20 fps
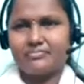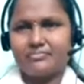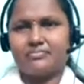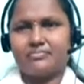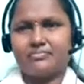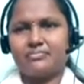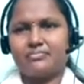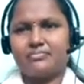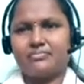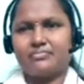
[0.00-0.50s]

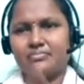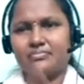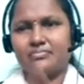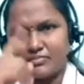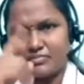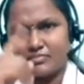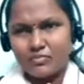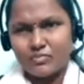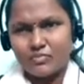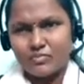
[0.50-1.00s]

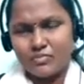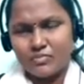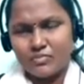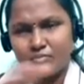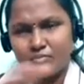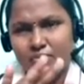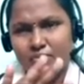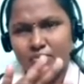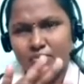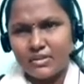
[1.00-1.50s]

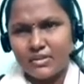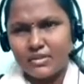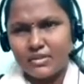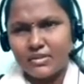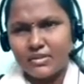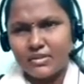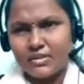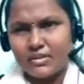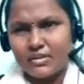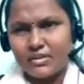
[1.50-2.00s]

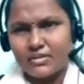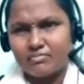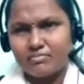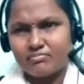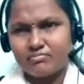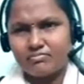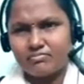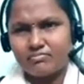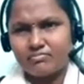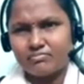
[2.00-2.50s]

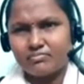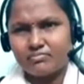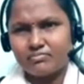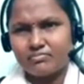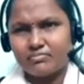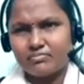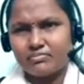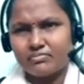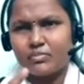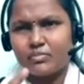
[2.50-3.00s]

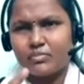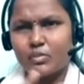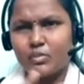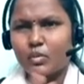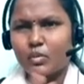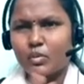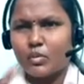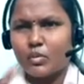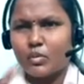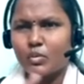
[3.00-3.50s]

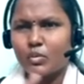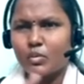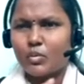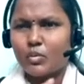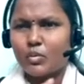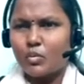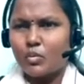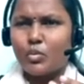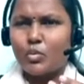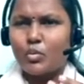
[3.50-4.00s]

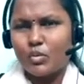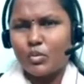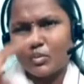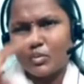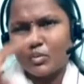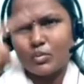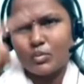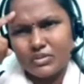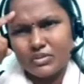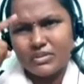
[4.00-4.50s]
[no speech]